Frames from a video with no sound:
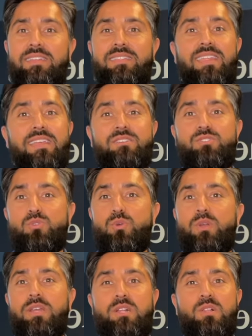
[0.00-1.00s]
They
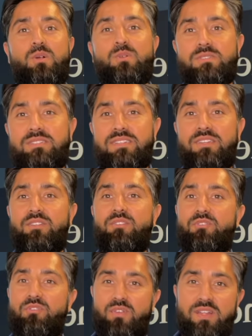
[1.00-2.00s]
enjoy a close-knit,
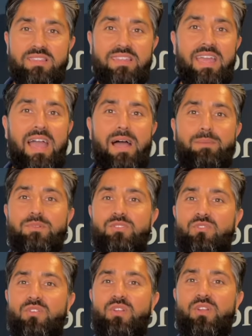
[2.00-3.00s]
friendly
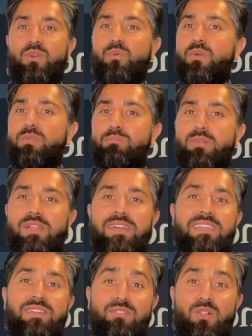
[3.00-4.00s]
atmosphere with
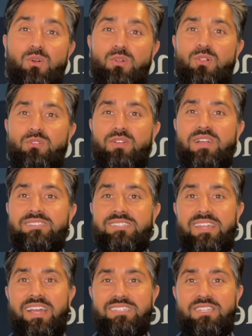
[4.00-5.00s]
plenty of local events
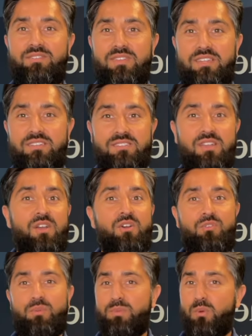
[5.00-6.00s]
and activities,
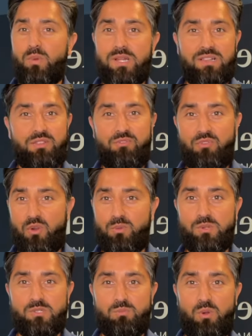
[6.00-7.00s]
from the weekly
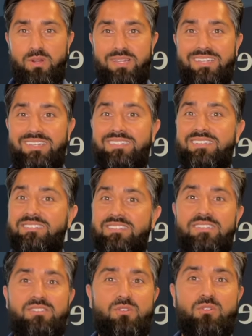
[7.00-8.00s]
farmers market to
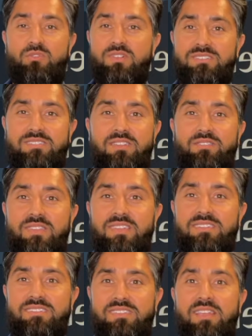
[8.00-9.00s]
seasonal
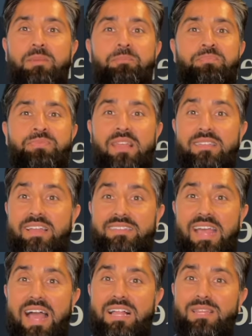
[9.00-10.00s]
festivities like
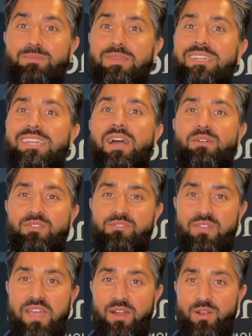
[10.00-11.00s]
the Alameda County
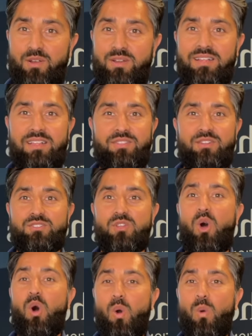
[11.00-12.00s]
Fair. There's
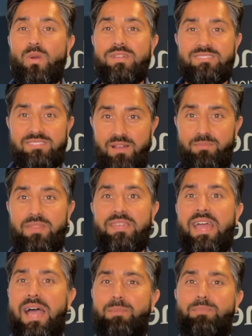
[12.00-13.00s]
always something
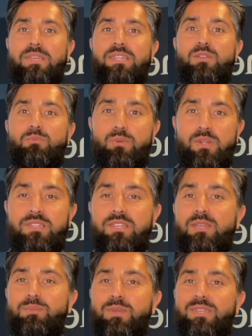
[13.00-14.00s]
happening to bring the
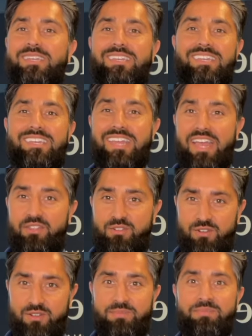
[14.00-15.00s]
community together.